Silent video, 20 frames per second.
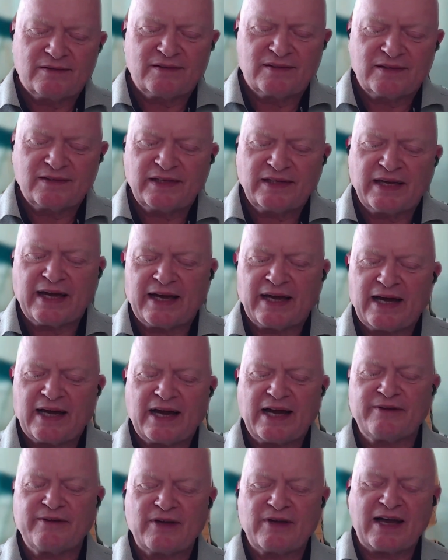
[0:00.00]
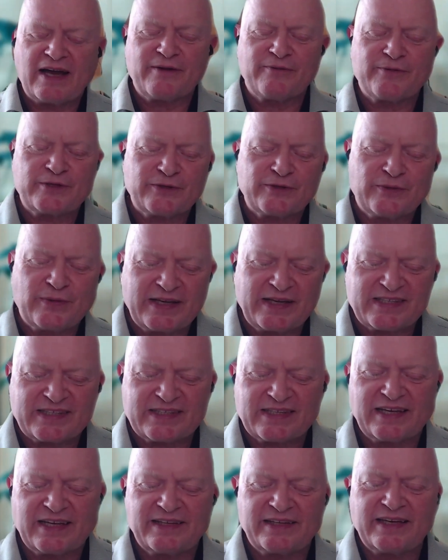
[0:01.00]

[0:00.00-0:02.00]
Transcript: yeah, I would always say,